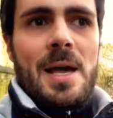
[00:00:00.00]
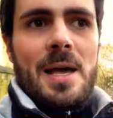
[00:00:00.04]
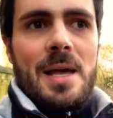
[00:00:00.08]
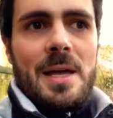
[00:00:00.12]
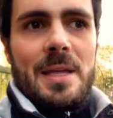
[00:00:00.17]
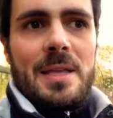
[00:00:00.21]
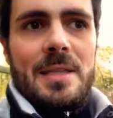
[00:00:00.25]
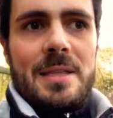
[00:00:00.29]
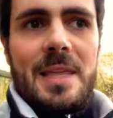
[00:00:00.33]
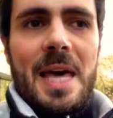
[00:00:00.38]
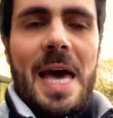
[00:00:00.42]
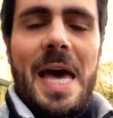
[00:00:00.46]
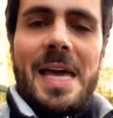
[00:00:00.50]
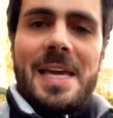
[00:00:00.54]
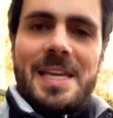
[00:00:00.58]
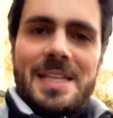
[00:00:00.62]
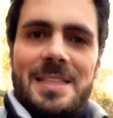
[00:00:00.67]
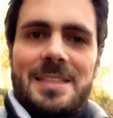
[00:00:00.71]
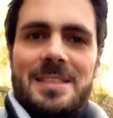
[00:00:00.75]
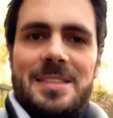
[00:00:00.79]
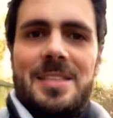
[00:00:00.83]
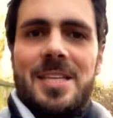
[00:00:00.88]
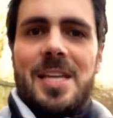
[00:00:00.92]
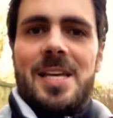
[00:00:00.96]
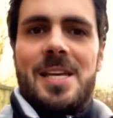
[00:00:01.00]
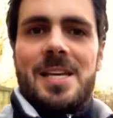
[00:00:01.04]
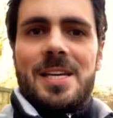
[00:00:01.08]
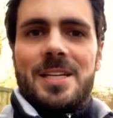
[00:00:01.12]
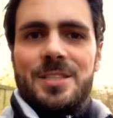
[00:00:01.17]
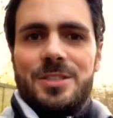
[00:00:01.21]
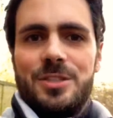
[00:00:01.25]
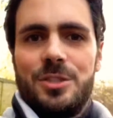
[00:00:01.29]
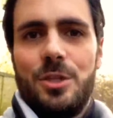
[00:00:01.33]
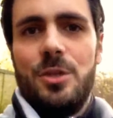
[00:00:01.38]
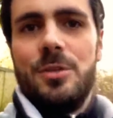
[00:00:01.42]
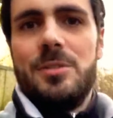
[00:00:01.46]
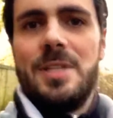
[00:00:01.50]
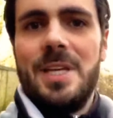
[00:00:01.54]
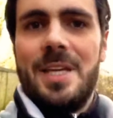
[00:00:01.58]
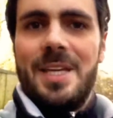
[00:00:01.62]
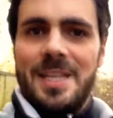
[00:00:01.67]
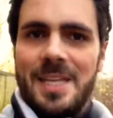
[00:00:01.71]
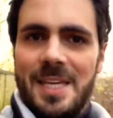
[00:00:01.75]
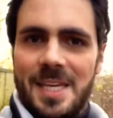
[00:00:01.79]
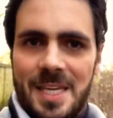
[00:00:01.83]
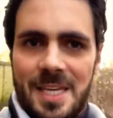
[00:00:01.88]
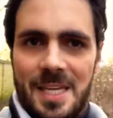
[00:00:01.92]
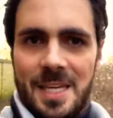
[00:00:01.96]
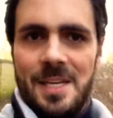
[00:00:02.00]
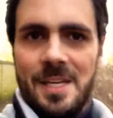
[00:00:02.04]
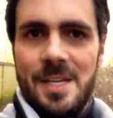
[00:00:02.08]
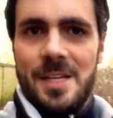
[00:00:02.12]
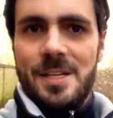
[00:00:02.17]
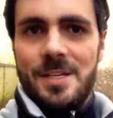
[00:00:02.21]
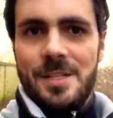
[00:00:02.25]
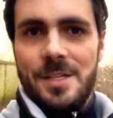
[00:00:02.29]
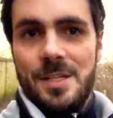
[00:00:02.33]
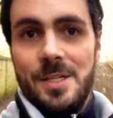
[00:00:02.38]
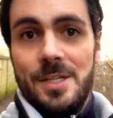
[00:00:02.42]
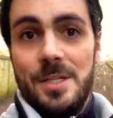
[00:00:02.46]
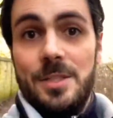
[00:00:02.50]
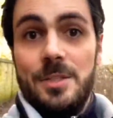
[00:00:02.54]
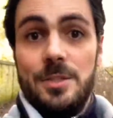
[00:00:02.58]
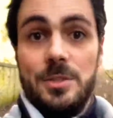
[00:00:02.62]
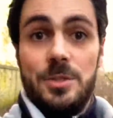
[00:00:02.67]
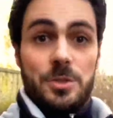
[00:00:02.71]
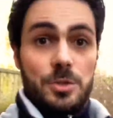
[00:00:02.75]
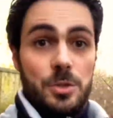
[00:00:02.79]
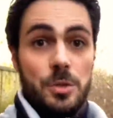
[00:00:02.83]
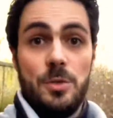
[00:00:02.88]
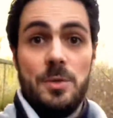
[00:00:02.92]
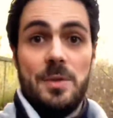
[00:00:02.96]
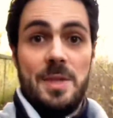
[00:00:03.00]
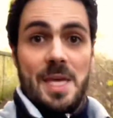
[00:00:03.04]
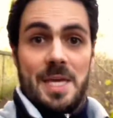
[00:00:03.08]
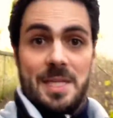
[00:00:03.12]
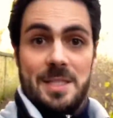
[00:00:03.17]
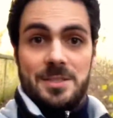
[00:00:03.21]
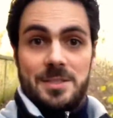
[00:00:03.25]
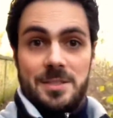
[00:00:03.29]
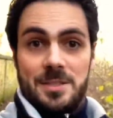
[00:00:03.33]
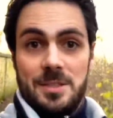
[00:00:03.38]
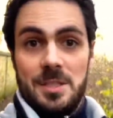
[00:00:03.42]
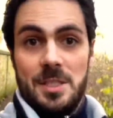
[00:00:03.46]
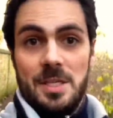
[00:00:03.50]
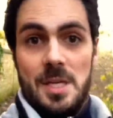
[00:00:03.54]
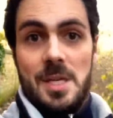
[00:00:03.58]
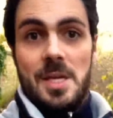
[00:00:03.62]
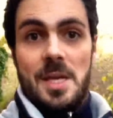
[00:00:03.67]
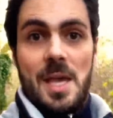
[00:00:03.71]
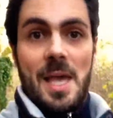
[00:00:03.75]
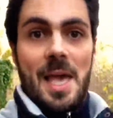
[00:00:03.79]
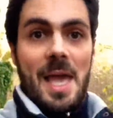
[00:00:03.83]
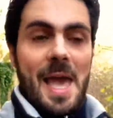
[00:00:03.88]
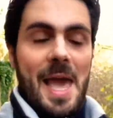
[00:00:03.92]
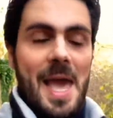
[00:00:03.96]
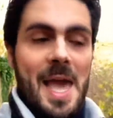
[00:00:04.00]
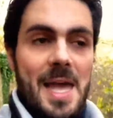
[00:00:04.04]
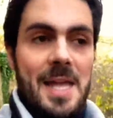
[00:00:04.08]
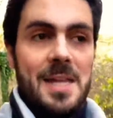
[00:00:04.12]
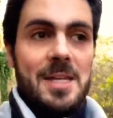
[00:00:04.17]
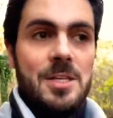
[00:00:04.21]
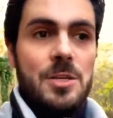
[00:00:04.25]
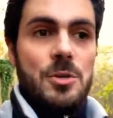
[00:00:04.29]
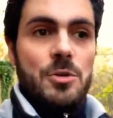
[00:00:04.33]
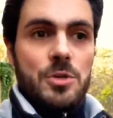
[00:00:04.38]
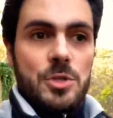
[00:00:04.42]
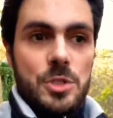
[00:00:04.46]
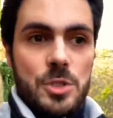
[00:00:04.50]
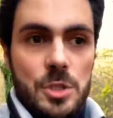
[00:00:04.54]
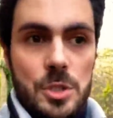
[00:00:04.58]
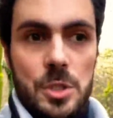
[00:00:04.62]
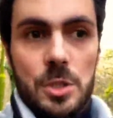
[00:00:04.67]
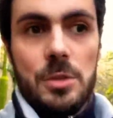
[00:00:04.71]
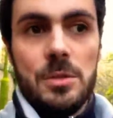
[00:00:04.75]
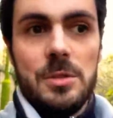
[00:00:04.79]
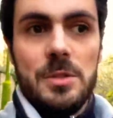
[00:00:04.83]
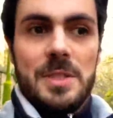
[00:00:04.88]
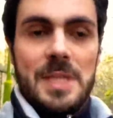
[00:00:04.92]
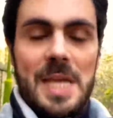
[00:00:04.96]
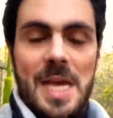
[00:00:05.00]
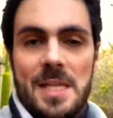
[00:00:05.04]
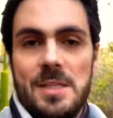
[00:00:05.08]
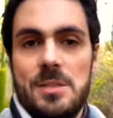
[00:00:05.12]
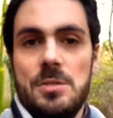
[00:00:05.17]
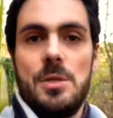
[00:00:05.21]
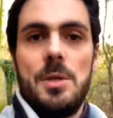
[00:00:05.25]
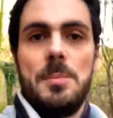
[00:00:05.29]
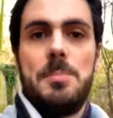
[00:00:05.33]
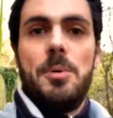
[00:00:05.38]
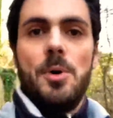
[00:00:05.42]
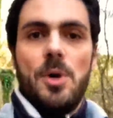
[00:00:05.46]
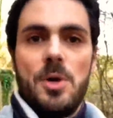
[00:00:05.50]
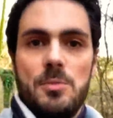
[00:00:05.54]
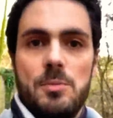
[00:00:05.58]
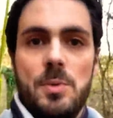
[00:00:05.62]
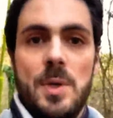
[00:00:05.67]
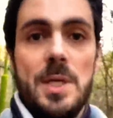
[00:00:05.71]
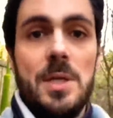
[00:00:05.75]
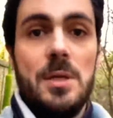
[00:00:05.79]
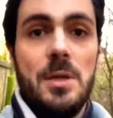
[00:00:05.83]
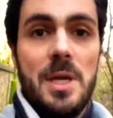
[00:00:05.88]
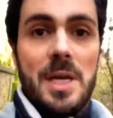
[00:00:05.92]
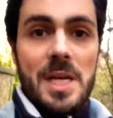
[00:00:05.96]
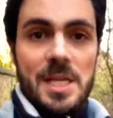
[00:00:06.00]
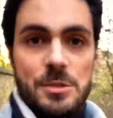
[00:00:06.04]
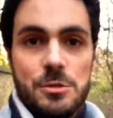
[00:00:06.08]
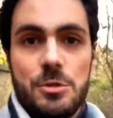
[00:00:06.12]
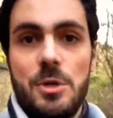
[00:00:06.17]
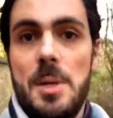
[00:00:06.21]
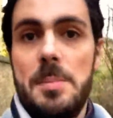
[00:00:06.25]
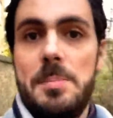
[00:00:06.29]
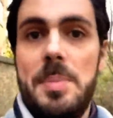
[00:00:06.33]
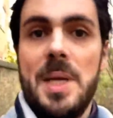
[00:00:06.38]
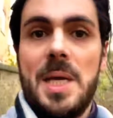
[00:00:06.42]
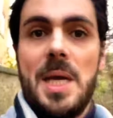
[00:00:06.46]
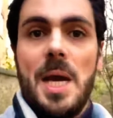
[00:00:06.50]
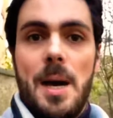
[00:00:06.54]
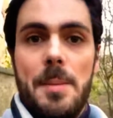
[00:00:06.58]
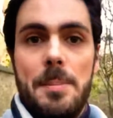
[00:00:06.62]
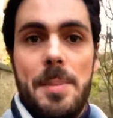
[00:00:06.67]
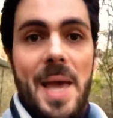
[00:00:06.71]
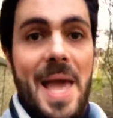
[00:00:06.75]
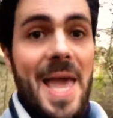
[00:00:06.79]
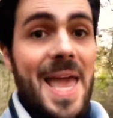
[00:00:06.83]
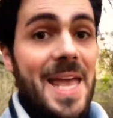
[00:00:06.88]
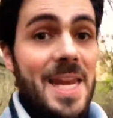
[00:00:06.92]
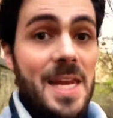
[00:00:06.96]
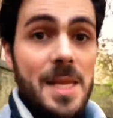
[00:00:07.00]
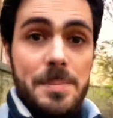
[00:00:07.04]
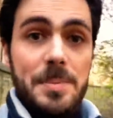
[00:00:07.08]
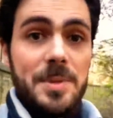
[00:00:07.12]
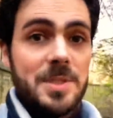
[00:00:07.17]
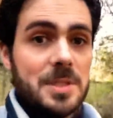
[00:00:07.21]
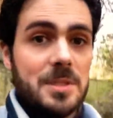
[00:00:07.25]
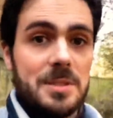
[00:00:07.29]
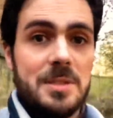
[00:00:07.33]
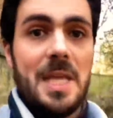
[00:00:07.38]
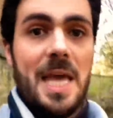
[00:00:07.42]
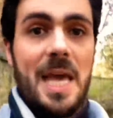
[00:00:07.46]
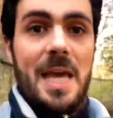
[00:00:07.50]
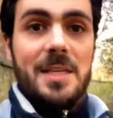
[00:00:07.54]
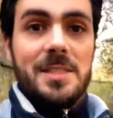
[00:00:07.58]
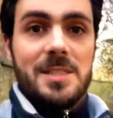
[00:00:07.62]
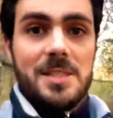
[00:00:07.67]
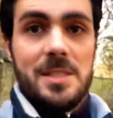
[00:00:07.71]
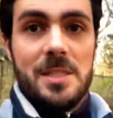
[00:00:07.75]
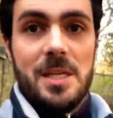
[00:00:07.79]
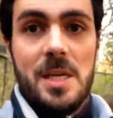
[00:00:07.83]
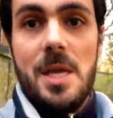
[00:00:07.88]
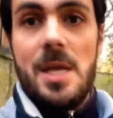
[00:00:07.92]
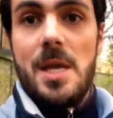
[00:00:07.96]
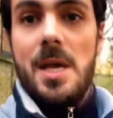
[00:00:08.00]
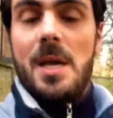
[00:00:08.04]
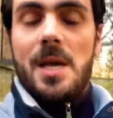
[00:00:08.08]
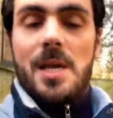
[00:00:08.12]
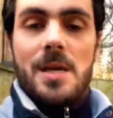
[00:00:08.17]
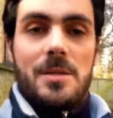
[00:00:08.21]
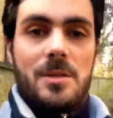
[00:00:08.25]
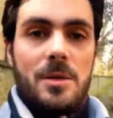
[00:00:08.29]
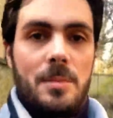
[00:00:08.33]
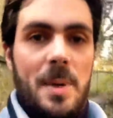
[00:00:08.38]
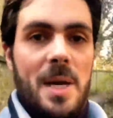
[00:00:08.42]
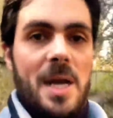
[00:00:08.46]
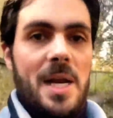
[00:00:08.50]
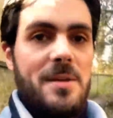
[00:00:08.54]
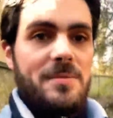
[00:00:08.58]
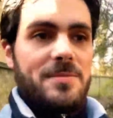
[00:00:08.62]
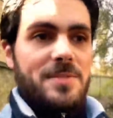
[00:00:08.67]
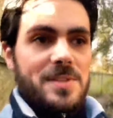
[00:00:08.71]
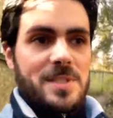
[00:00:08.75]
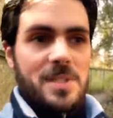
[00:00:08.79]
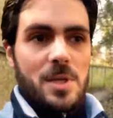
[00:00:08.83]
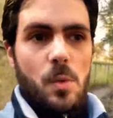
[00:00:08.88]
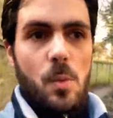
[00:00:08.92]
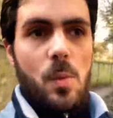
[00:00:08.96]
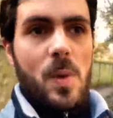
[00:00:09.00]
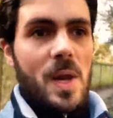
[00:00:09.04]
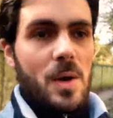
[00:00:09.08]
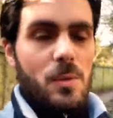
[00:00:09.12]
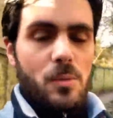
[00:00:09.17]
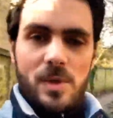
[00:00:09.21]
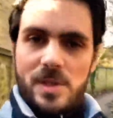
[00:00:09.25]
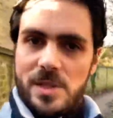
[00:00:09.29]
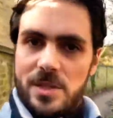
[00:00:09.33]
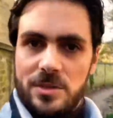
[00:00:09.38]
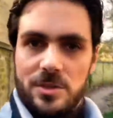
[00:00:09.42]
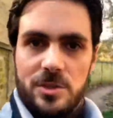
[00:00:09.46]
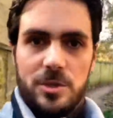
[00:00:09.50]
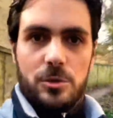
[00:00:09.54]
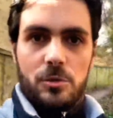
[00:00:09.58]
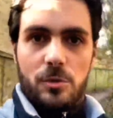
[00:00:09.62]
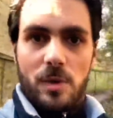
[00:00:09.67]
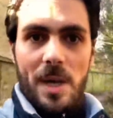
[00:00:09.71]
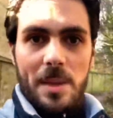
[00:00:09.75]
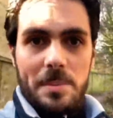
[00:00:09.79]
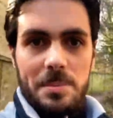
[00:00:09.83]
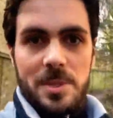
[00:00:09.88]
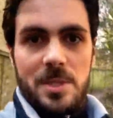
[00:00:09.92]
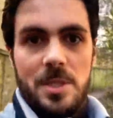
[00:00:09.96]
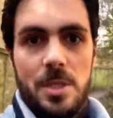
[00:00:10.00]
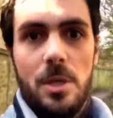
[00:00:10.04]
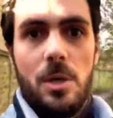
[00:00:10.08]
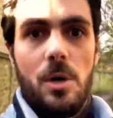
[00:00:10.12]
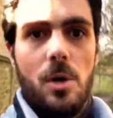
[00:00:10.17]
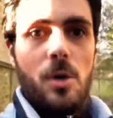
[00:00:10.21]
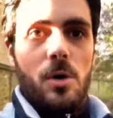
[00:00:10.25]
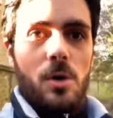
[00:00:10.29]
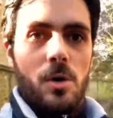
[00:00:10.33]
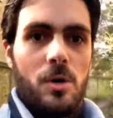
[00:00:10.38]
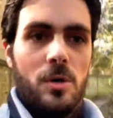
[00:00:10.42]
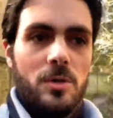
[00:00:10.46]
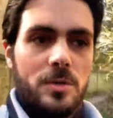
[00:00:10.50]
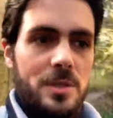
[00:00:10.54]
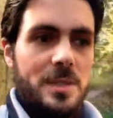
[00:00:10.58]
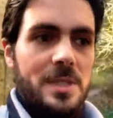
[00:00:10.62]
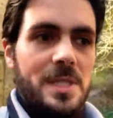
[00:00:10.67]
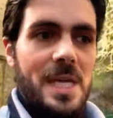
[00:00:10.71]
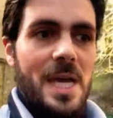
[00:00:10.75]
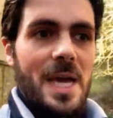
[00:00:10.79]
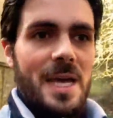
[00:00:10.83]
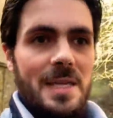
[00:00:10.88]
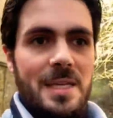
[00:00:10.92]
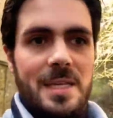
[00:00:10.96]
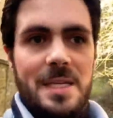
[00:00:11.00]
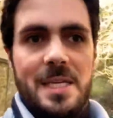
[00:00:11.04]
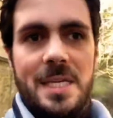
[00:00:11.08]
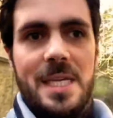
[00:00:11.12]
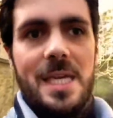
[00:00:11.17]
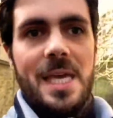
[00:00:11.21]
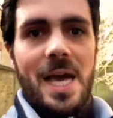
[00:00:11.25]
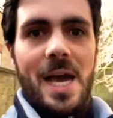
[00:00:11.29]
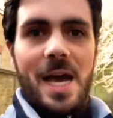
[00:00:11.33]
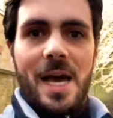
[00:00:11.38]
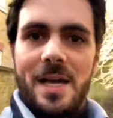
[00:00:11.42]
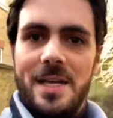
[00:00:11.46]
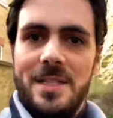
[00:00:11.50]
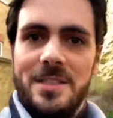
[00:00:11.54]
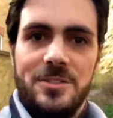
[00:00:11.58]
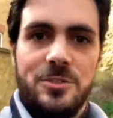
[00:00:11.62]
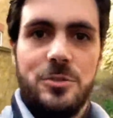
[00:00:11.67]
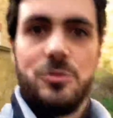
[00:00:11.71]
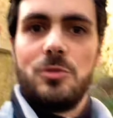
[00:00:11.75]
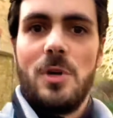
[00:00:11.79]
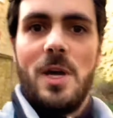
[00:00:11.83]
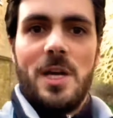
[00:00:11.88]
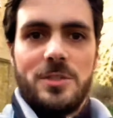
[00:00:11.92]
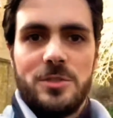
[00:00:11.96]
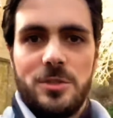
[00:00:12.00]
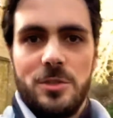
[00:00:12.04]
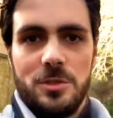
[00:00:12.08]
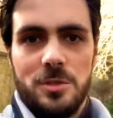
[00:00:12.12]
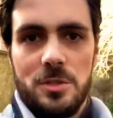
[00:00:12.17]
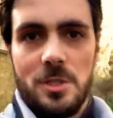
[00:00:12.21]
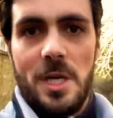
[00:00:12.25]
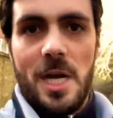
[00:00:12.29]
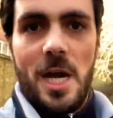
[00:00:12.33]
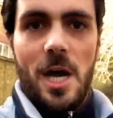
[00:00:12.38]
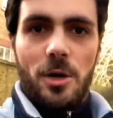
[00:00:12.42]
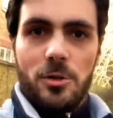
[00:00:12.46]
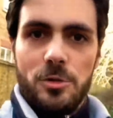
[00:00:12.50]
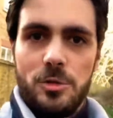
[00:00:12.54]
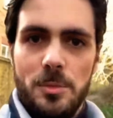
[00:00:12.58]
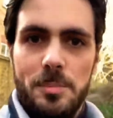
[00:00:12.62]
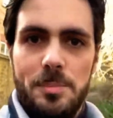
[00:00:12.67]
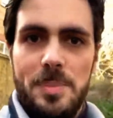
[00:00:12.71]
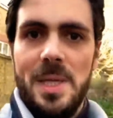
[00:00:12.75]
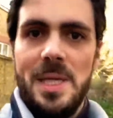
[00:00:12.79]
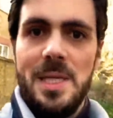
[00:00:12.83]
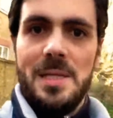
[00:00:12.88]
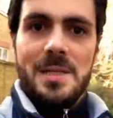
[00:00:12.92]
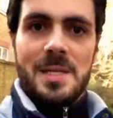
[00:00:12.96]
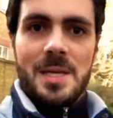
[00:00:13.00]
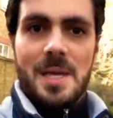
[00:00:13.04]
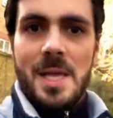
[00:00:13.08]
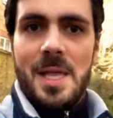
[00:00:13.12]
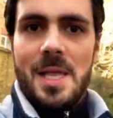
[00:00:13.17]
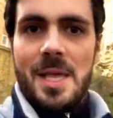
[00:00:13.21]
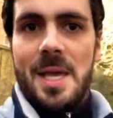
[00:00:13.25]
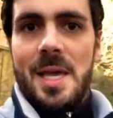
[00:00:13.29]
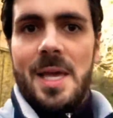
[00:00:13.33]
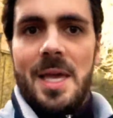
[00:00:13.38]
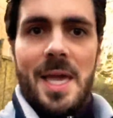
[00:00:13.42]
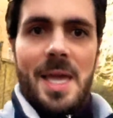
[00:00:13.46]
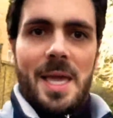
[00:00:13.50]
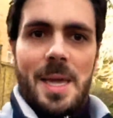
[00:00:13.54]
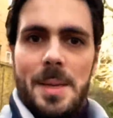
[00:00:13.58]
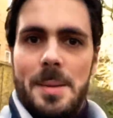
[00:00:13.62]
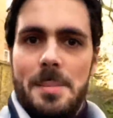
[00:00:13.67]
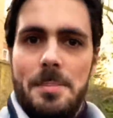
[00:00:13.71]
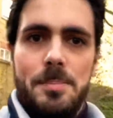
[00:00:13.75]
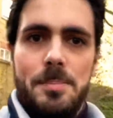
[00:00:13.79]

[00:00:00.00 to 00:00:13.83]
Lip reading: That is sort of the key to this. And you should get to the point where you literally pick up any piece of text, no matter if it's a well-written script or the IKEA instructions on how to build a